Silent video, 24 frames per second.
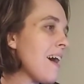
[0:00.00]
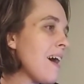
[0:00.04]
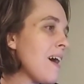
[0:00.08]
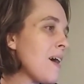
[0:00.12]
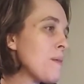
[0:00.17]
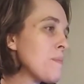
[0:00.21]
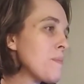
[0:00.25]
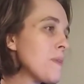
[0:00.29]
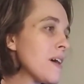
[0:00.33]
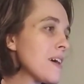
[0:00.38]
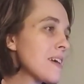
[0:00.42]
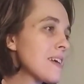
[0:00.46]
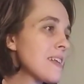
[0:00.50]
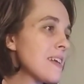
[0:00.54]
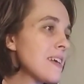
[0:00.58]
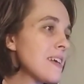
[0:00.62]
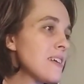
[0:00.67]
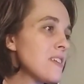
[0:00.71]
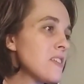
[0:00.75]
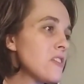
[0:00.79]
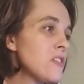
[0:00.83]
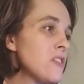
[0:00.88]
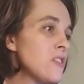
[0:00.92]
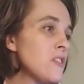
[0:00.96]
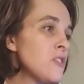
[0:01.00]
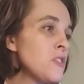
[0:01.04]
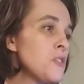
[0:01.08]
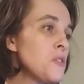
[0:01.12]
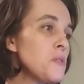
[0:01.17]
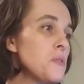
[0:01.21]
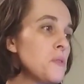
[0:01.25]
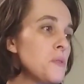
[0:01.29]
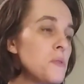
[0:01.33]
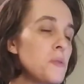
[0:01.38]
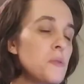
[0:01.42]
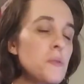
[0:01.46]
I'm not going to get
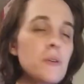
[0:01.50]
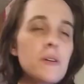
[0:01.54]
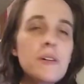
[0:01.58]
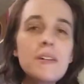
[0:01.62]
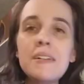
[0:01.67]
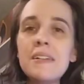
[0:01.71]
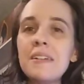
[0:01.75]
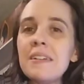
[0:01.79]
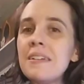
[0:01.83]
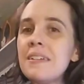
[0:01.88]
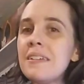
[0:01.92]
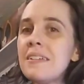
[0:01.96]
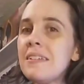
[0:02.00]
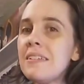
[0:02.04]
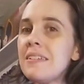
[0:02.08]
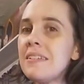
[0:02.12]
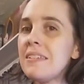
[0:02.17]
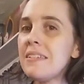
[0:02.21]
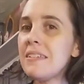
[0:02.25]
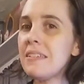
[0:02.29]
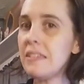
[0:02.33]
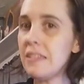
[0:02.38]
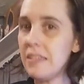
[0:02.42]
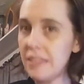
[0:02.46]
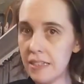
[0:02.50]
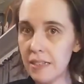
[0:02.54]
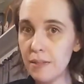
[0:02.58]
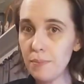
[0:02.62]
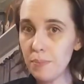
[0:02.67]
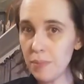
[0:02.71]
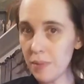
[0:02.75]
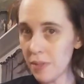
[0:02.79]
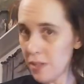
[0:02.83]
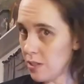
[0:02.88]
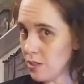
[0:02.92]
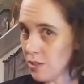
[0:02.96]
too
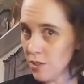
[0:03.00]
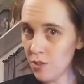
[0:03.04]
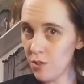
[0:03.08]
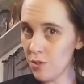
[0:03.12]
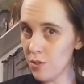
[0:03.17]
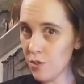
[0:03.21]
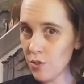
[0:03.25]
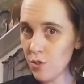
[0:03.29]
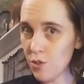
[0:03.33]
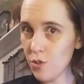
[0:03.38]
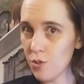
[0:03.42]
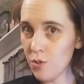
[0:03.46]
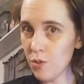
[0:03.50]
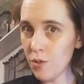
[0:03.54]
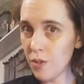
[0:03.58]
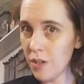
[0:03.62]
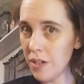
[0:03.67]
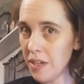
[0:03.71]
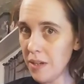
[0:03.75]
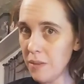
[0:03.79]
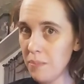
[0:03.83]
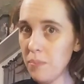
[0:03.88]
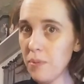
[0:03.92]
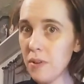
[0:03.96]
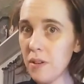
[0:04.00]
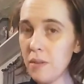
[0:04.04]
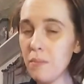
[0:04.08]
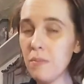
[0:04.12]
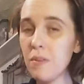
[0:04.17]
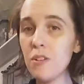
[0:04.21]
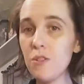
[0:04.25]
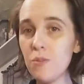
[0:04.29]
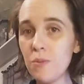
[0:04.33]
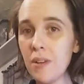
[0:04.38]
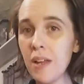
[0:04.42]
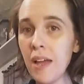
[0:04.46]
deep into the story. Pretty
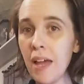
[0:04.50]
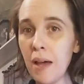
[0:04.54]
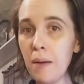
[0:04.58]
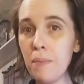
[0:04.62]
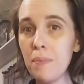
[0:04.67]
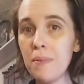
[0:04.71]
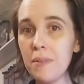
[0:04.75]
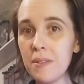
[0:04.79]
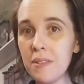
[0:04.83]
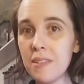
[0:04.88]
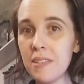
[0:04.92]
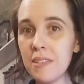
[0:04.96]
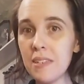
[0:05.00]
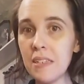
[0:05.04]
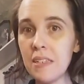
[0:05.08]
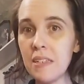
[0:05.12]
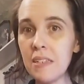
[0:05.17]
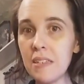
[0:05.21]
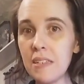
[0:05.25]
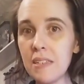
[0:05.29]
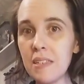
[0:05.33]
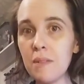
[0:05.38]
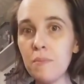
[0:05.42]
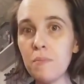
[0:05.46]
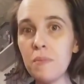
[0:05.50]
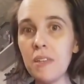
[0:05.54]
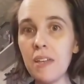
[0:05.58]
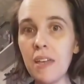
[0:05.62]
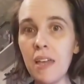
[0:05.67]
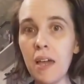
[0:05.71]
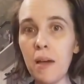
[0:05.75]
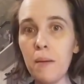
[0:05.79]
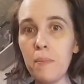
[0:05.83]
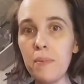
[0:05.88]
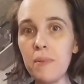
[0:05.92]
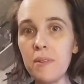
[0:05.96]
much what happens is something
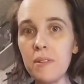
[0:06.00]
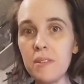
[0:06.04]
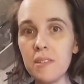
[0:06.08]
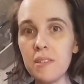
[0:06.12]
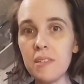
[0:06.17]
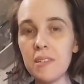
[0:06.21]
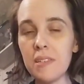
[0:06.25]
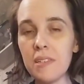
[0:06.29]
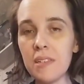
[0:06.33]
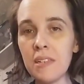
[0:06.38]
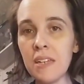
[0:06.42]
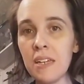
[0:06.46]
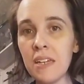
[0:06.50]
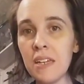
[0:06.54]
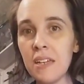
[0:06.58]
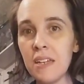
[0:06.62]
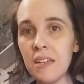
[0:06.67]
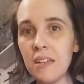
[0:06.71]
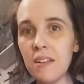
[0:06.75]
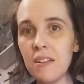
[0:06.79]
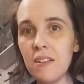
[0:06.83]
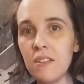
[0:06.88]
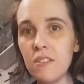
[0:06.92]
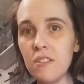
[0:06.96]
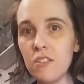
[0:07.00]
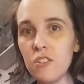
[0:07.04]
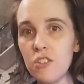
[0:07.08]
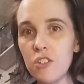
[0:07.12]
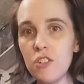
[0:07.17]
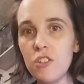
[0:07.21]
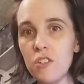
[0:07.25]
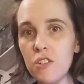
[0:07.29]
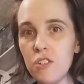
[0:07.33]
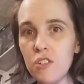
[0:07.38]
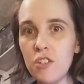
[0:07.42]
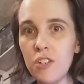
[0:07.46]
happens in
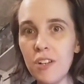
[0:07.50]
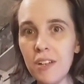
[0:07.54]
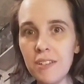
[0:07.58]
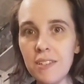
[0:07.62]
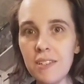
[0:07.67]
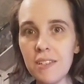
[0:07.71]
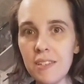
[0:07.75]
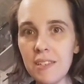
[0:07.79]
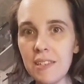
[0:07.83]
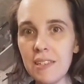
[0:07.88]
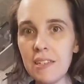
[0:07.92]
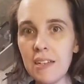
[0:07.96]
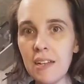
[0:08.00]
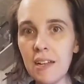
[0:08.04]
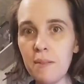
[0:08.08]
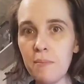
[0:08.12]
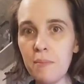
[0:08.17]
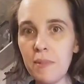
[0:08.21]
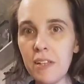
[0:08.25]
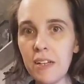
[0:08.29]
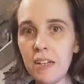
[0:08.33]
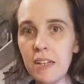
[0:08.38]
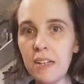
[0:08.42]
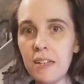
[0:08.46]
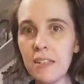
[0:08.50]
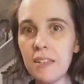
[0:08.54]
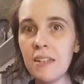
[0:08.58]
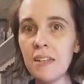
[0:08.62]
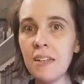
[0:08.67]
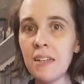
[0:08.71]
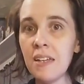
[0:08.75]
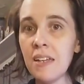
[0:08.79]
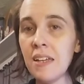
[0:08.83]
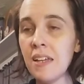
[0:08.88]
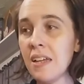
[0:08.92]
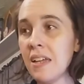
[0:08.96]
Jetson's timeline.
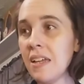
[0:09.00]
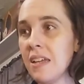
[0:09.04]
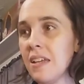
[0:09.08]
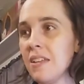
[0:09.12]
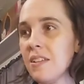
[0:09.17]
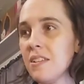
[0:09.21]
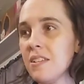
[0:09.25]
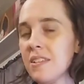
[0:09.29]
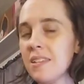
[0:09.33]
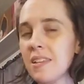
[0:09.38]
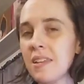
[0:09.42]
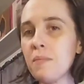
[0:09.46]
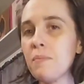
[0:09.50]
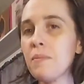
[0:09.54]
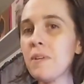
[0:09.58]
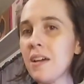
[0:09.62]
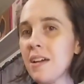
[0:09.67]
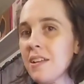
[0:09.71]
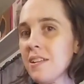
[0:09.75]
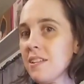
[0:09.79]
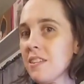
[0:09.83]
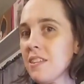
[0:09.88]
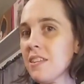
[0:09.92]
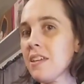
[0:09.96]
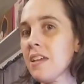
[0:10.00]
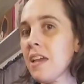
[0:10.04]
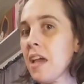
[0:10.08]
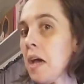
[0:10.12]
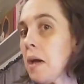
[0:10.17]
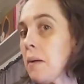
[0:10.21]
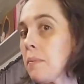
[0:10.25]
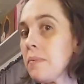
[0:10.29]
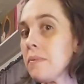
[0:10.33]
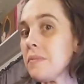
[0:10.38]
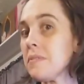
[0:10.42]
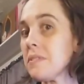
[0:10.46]
Same kind of thing
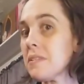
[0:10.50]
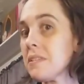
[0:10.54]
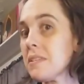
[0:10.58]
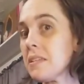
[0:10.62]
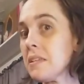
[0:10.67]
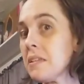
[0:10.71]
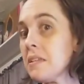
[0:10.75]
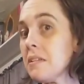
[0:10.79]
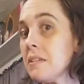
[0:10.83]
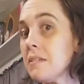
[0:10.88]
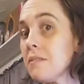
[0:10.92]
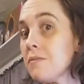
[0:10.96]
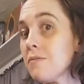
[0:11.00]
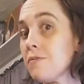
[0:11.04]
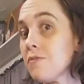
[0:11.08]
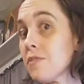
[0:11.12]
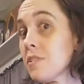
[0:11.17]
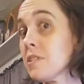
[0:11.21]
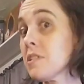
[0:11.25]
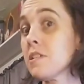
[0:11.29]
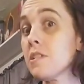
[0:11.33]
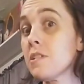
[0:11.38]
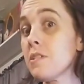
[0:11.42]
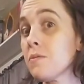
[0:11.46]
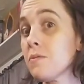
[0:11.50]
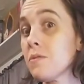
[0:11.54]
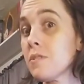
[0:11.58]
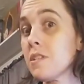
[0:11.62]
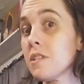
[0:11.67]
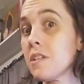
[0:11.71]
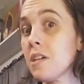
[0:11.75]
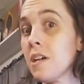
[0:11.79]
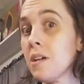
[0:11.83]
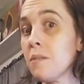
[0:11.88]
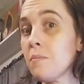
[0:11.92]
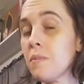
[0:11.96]
happens in
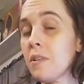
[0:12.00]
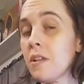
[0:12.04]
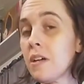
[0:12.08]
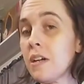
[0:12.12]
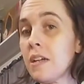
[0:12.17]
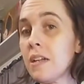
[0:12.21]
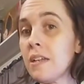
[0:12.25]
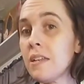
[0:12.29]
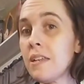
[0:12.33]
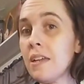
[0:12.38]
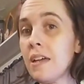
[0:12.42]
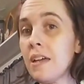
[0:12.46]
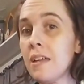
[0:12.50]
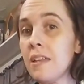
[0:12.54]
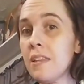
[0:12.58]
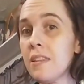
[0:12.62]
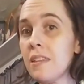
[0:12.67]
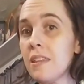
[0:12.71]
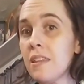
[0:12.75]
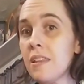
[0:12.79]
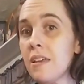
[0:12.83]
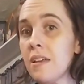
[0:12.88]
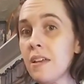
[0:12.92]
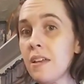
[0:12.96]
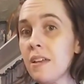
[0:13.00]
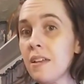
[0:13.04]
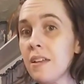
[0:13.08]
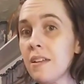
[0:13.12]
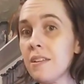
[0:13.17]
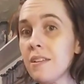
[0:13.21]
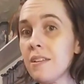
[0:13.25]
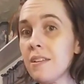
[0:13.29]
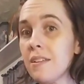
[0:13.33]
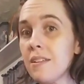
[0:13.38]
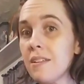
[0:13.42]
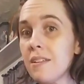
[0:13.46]
Flintstones timeline, and
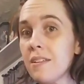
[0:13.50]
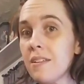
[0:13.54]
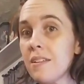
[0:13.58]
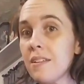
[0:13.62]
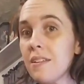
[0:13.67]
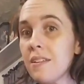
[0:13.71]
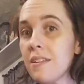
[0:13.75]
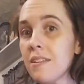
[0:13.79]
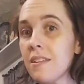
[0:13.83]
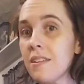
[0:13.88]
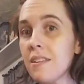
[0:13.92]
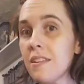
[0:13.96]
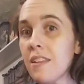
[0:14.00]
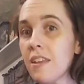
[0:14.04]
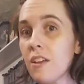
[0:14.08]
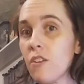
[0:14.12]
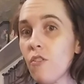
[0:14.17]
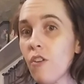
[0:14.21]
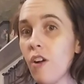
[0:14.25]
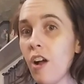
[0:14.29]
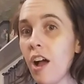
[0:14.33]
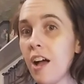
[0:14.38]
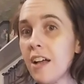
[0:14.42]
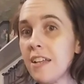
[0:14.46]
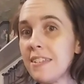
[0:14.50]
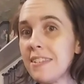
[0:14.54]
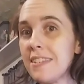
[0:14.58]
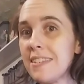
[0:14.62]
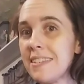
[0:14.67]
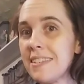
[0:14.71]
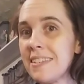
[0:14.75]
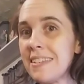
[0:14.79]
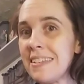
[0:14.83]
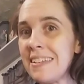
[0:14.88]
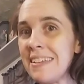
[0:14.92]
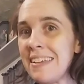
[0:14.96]
then they
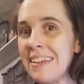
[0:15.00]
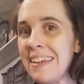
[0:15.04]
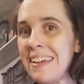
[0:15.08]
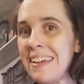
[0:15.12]
cross.